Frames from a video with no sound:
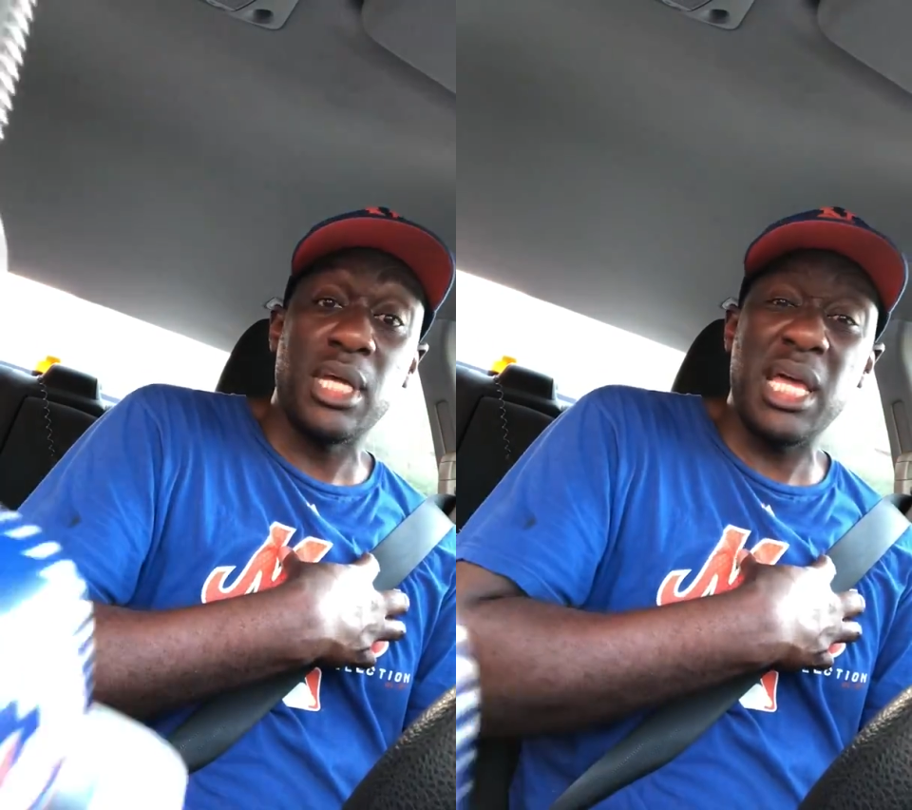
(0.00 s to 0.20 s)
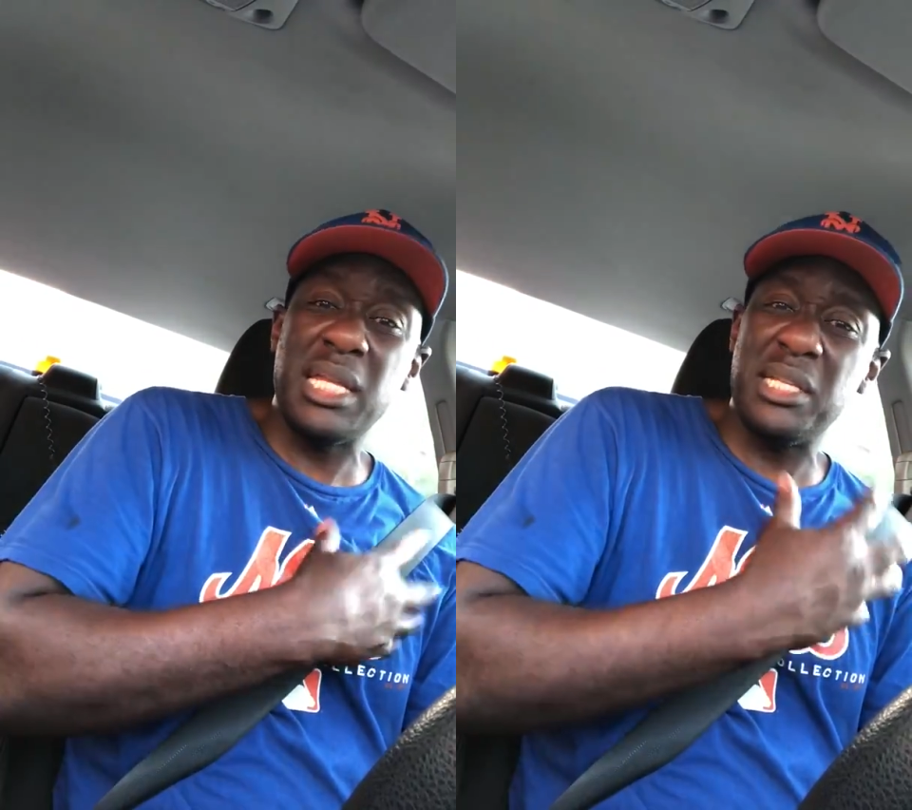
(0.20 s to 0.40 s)

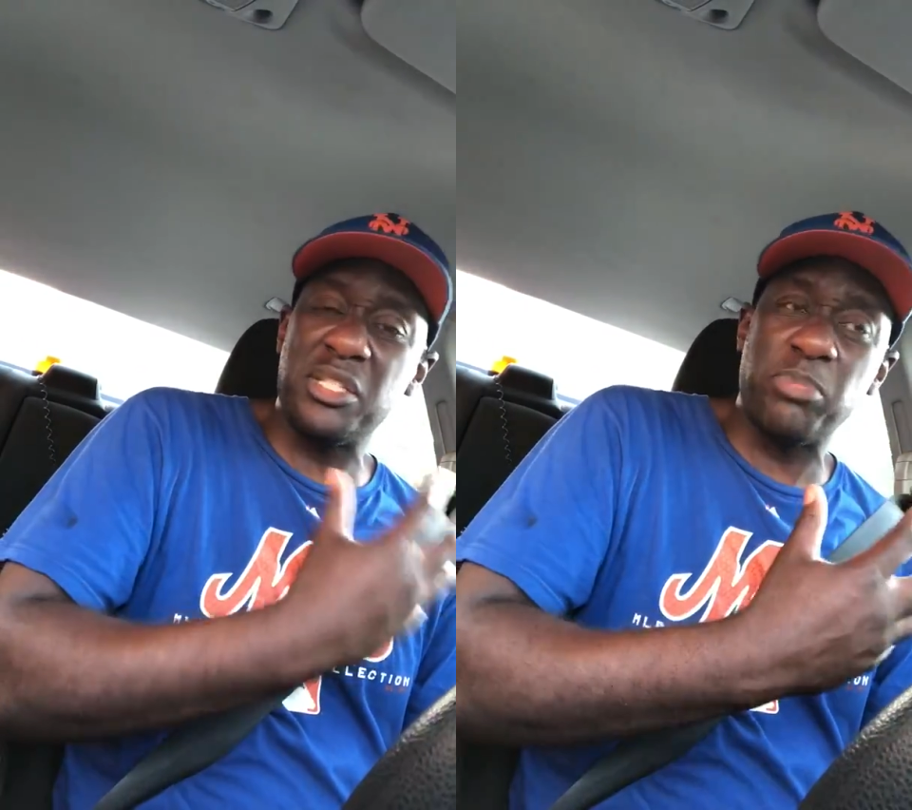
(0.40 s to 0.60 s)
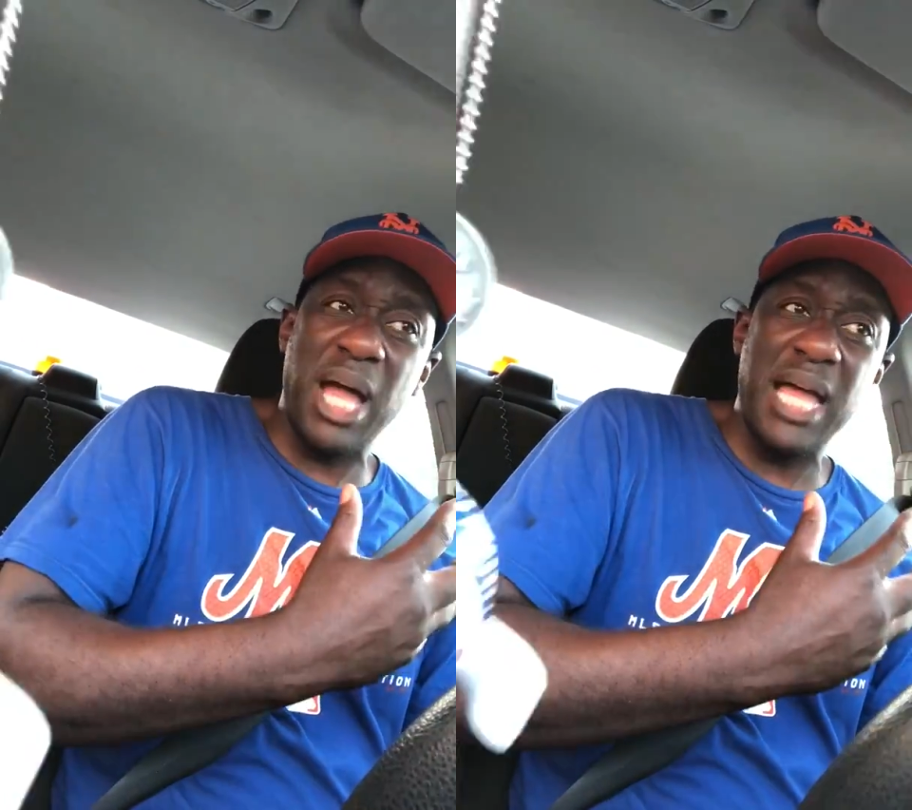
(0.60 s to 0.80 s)
and they
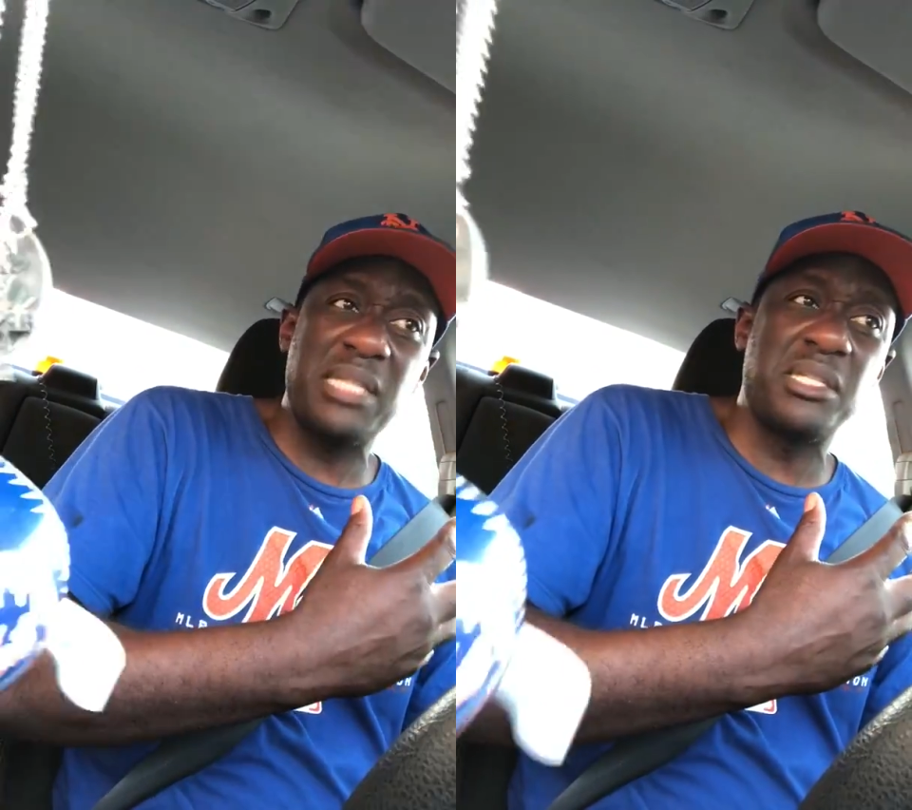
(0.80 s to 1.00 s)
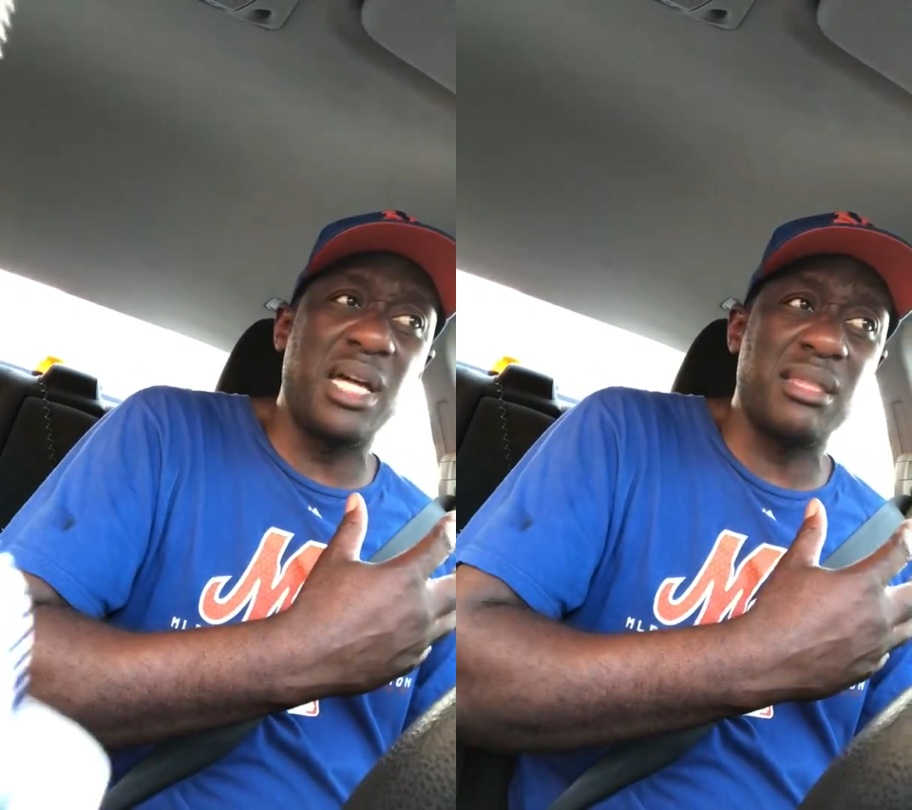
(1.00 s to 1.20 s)
despised